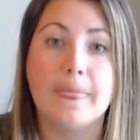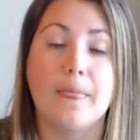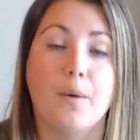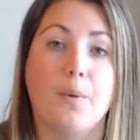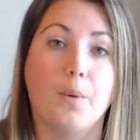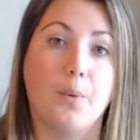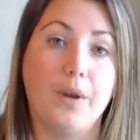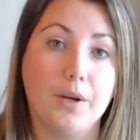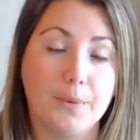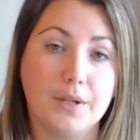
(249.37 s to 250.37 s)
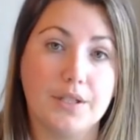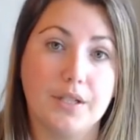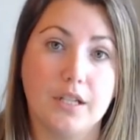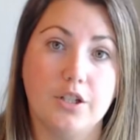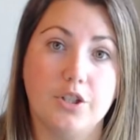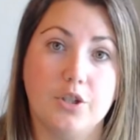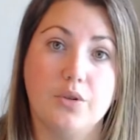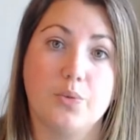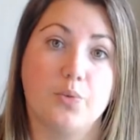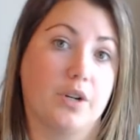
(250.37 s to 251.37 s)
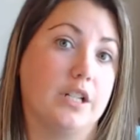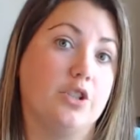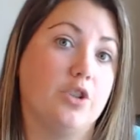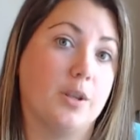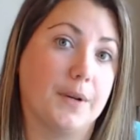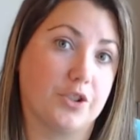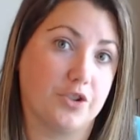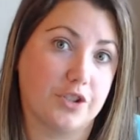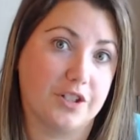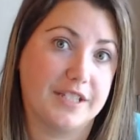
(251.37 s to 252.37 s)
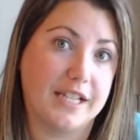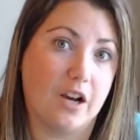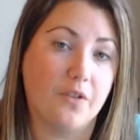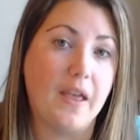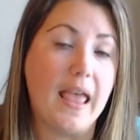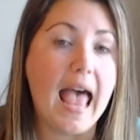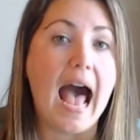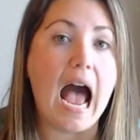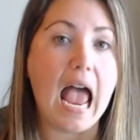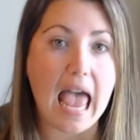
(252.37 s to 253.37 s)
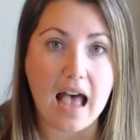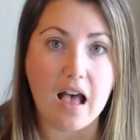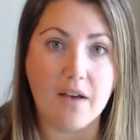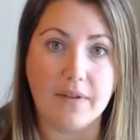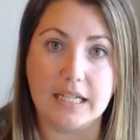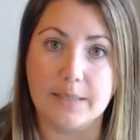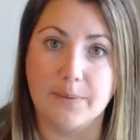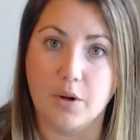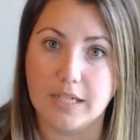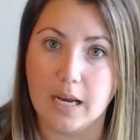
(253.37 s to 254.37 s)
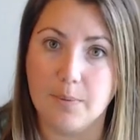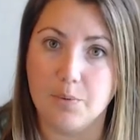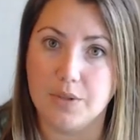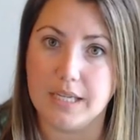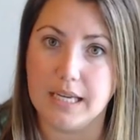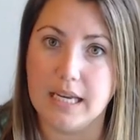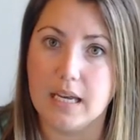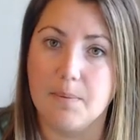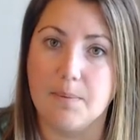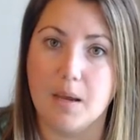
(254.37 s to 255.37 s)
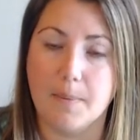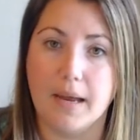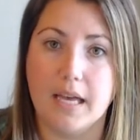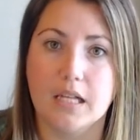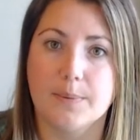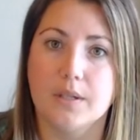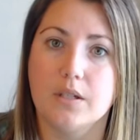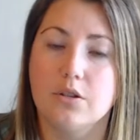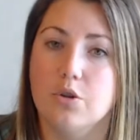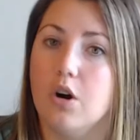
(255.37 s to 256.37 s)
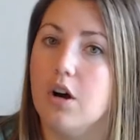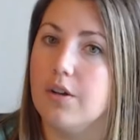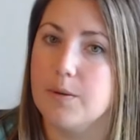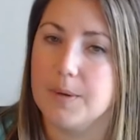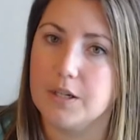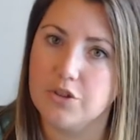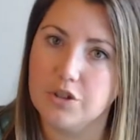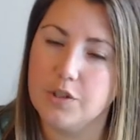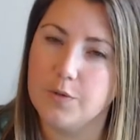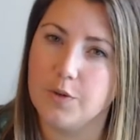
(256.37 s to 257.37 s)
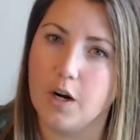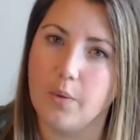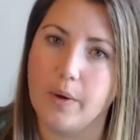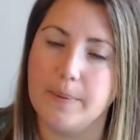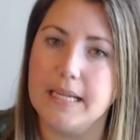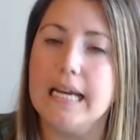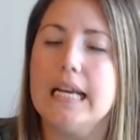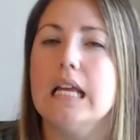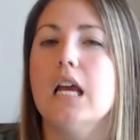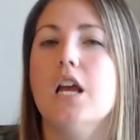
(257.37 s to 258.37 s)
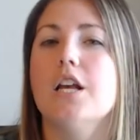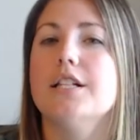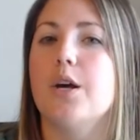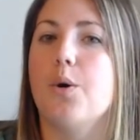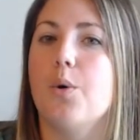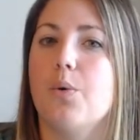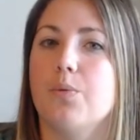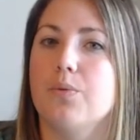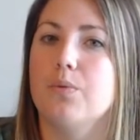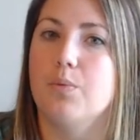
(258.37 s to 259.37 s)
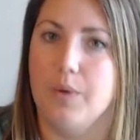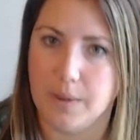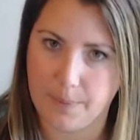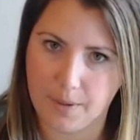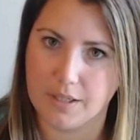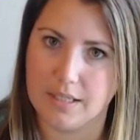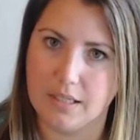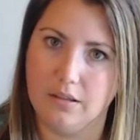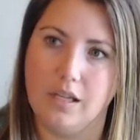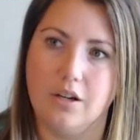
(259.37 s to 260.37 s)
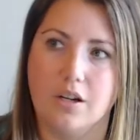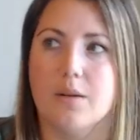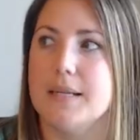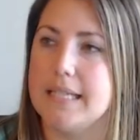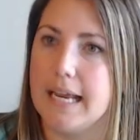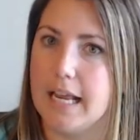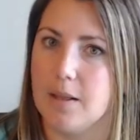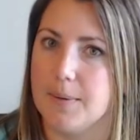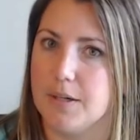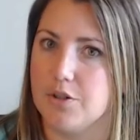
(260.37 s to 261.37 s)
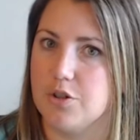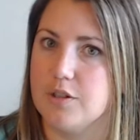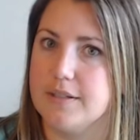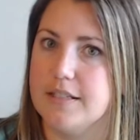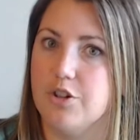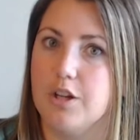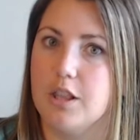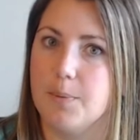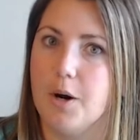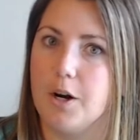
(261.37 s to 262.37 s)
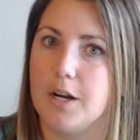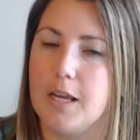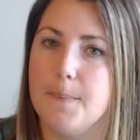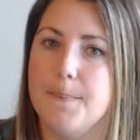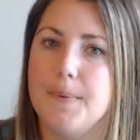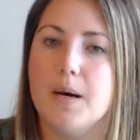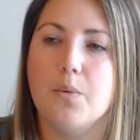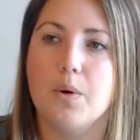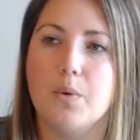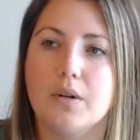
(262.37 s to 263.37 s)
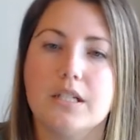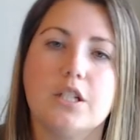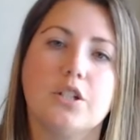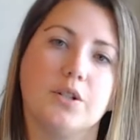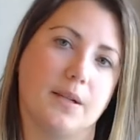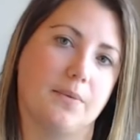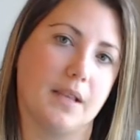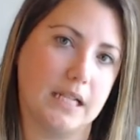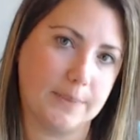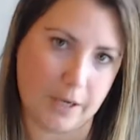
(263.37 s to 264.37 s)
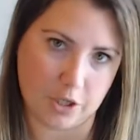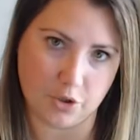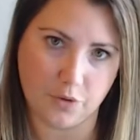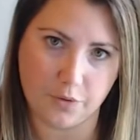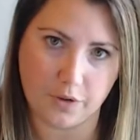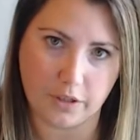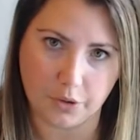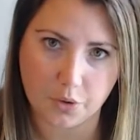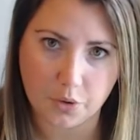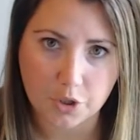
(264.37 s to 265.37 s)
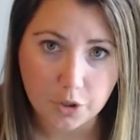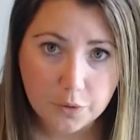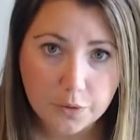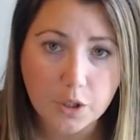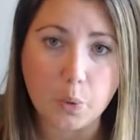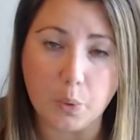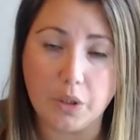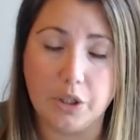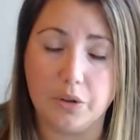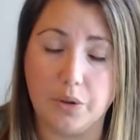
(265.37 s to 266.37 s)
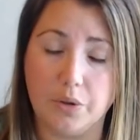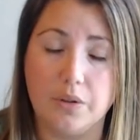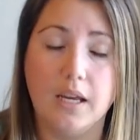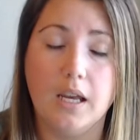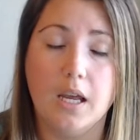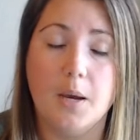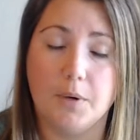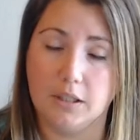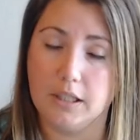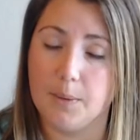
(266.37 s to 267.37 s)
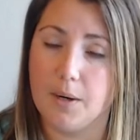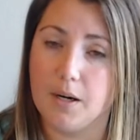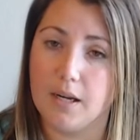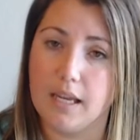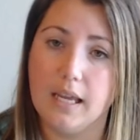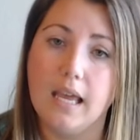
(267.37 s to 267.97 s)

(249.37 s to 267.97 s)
What we are personally going to do is we're going to do the pictures ourselves. I have a small-time boutique, and me and my husband do all the pictures for our website, so we personally are going to be taking the pictures during the party, but we wanted to do something special for our little girl for her one-year-old birthday party.